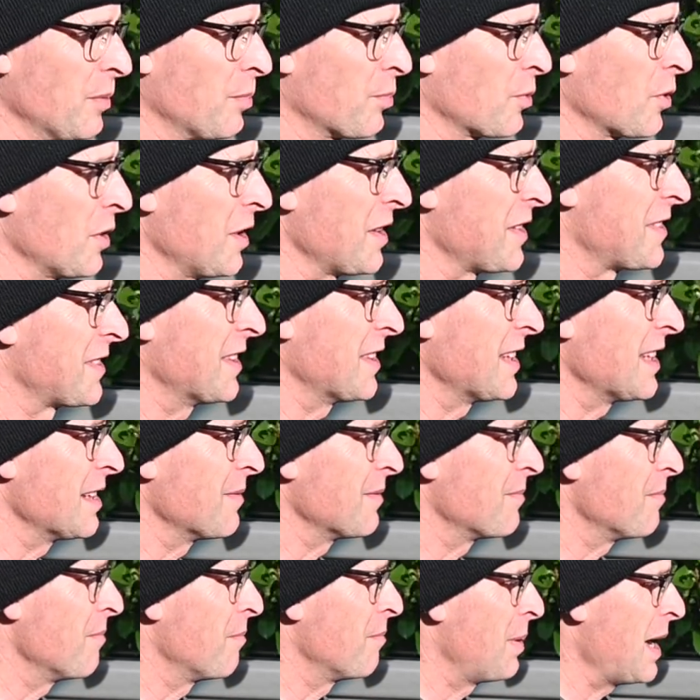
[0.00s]
price, the
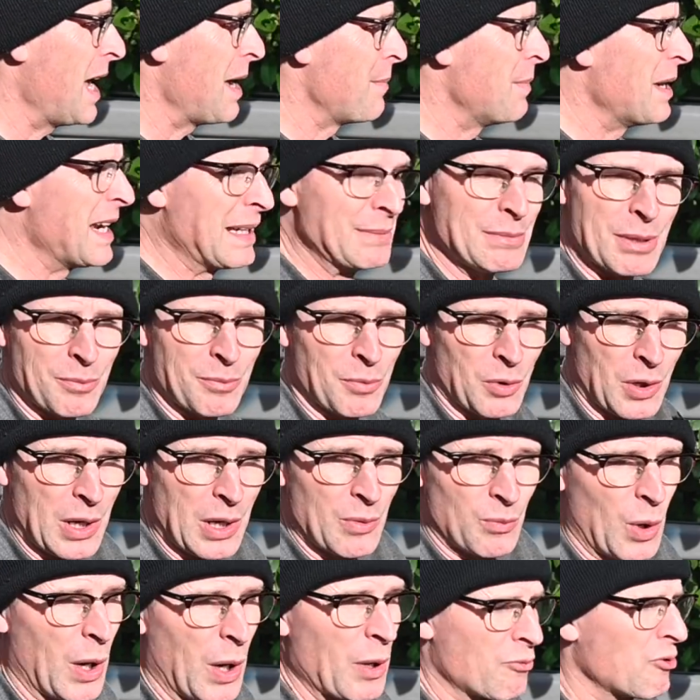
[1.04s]
bare minimum
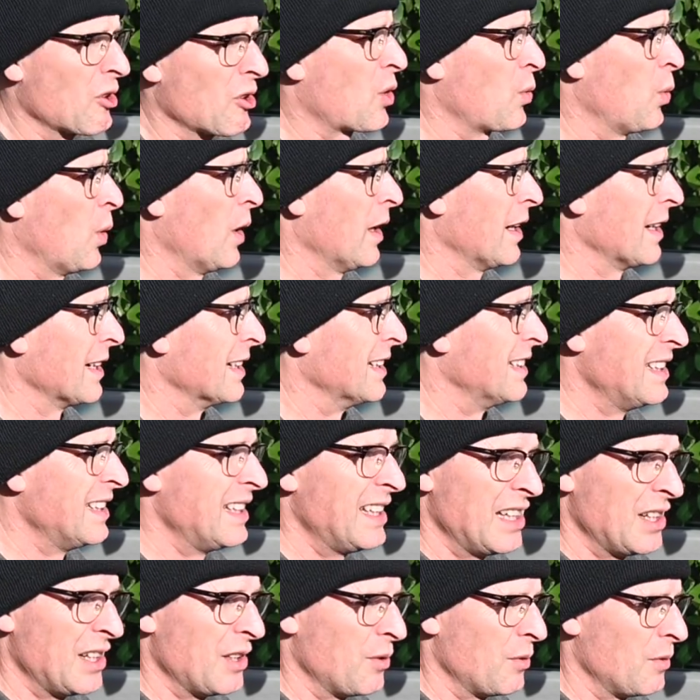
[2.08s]
what I require,
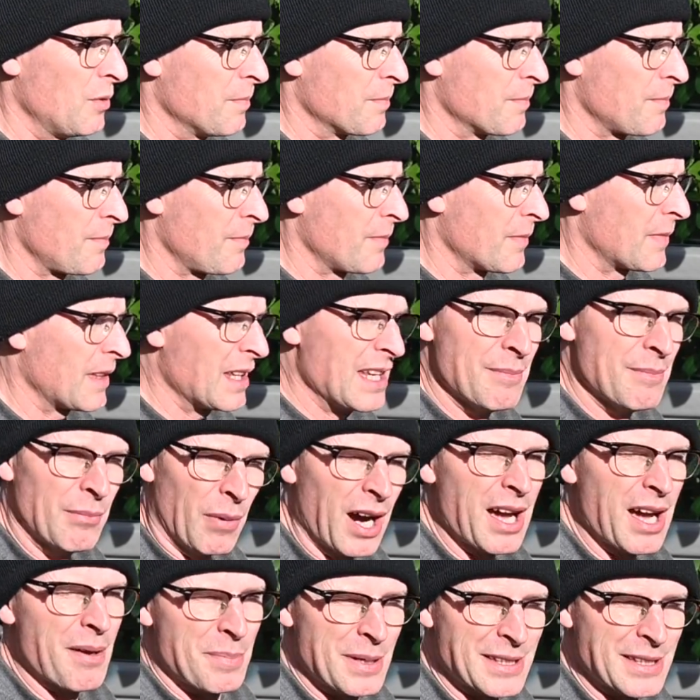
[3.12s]
in
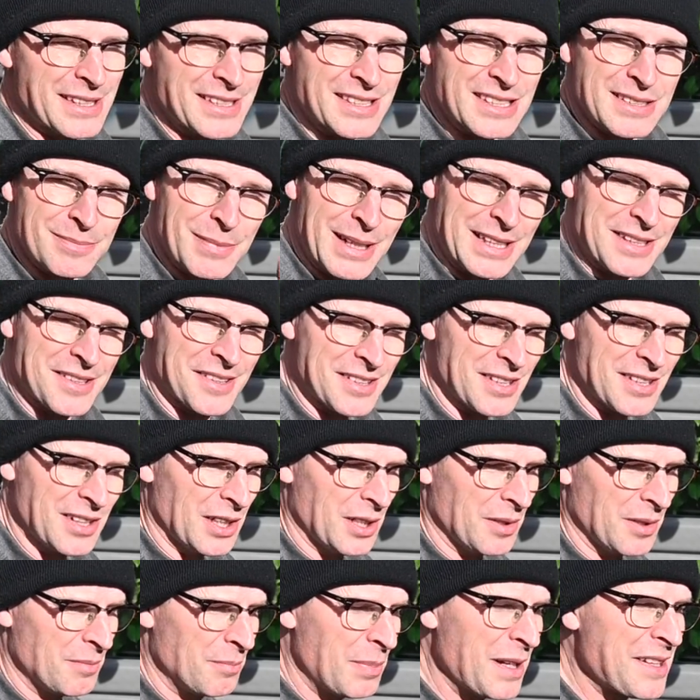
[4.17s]
my opinion, to make this
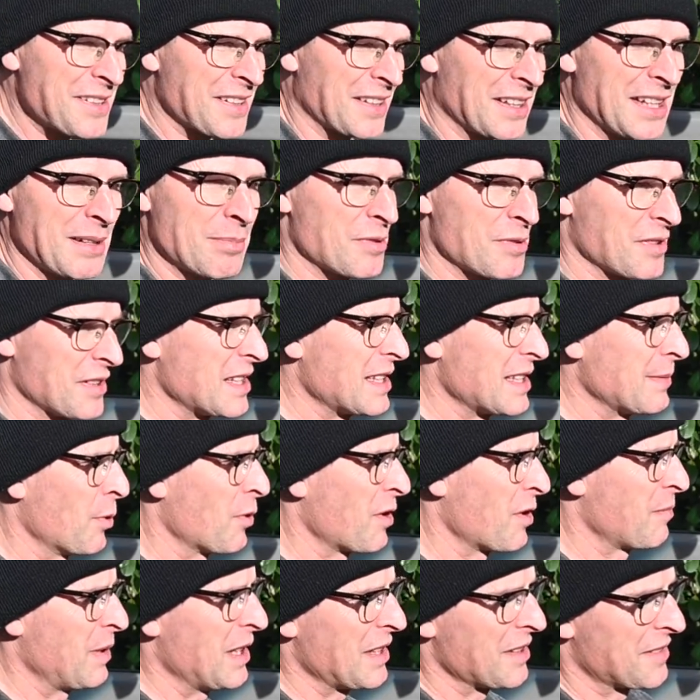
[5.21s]
car basically presentable,
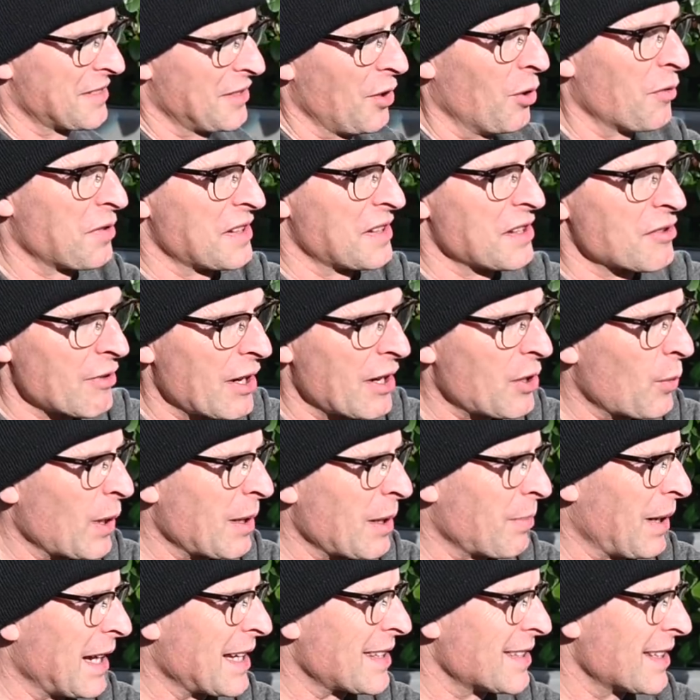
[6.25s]
which means obviously the red wing
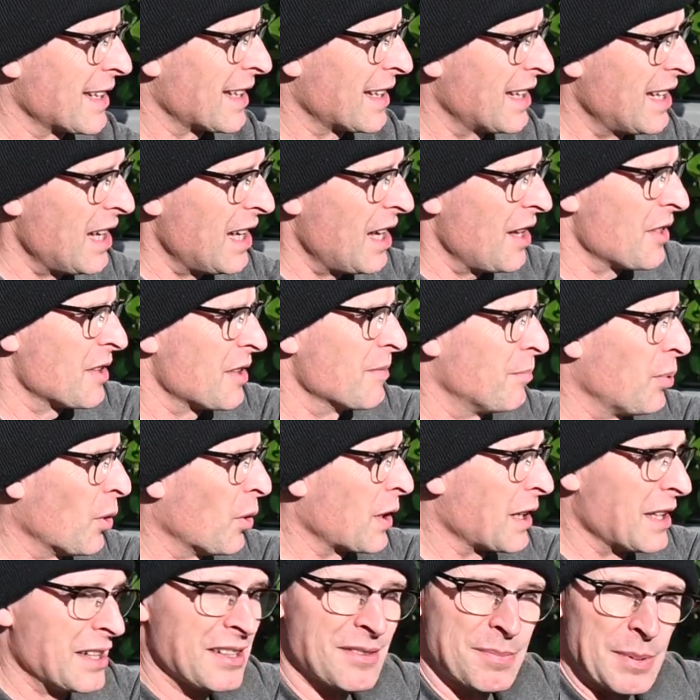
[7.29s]
painting, the
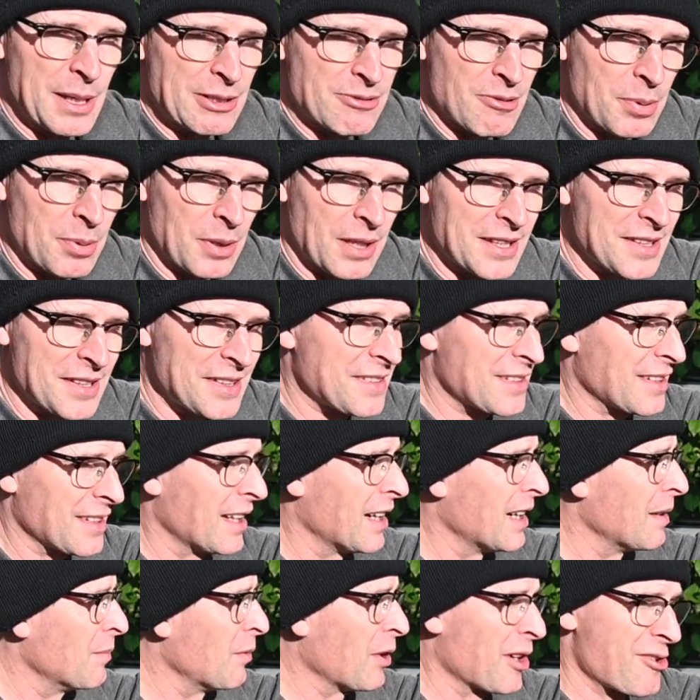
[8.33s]
bonnet is being replaced.
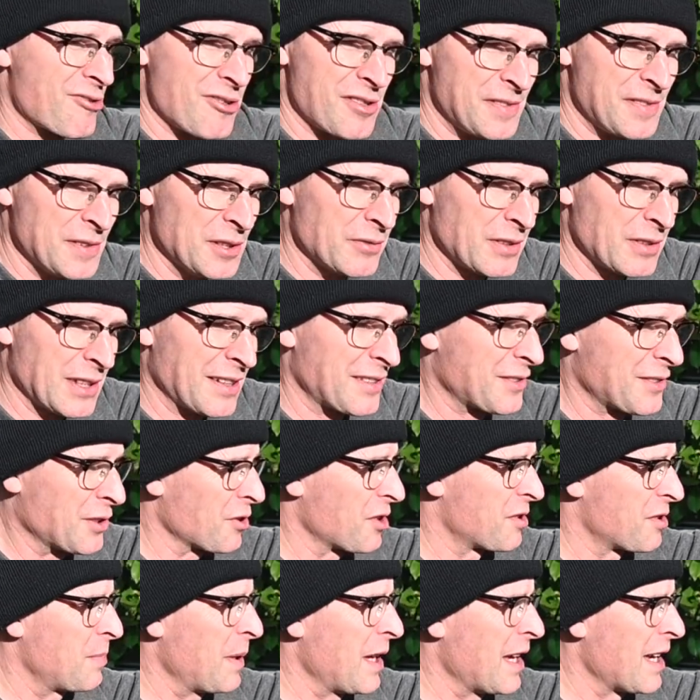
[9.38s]
Nitro Silvia has got a
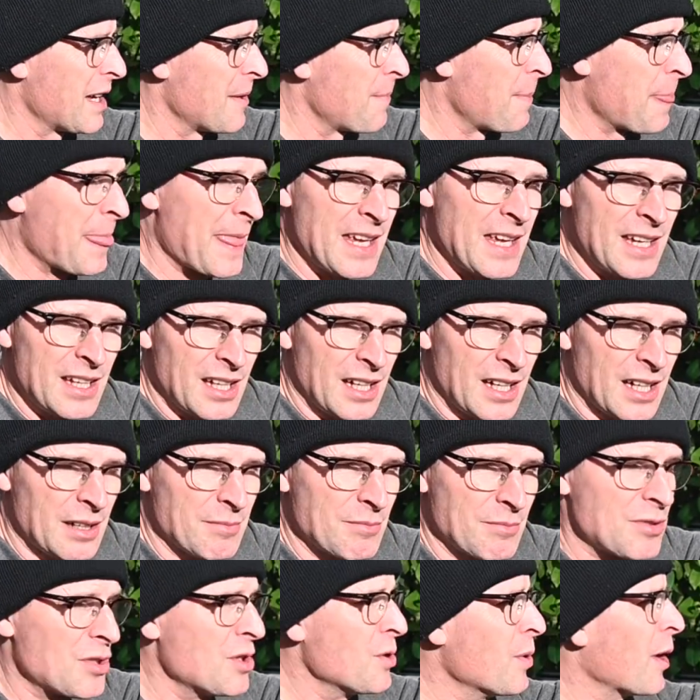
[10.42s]
spare
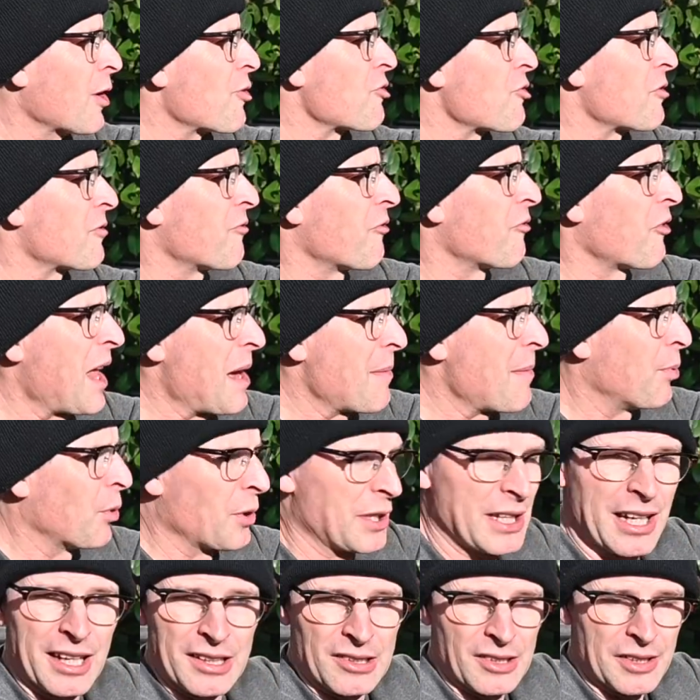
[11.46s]
200 flat
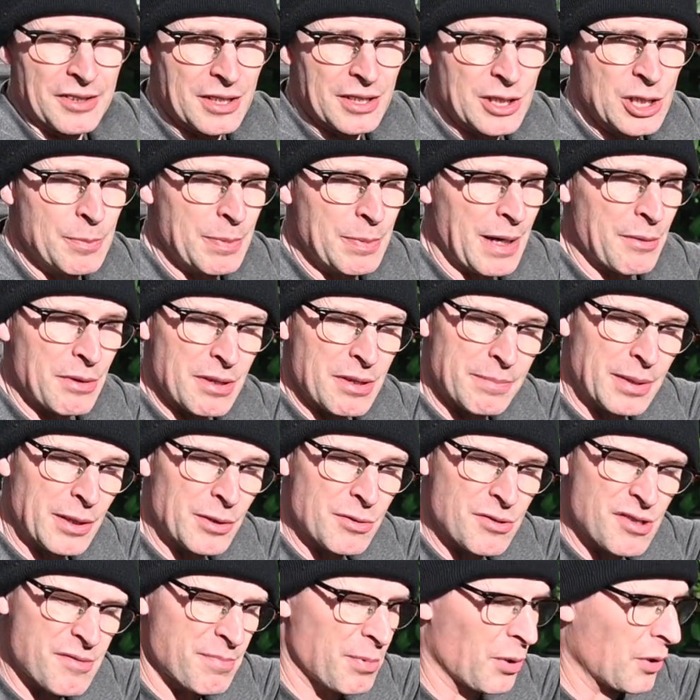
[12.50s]
bonnet, unlike the coupe with the
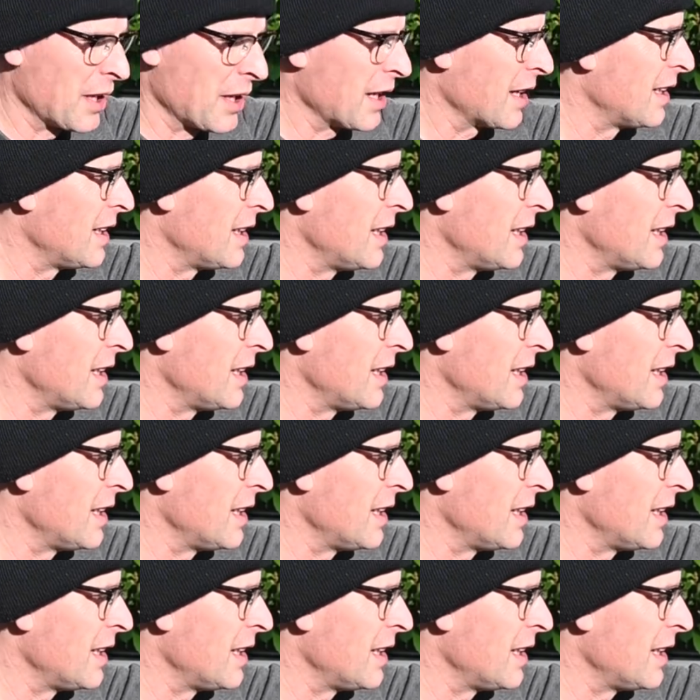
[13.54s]
bulge bonnet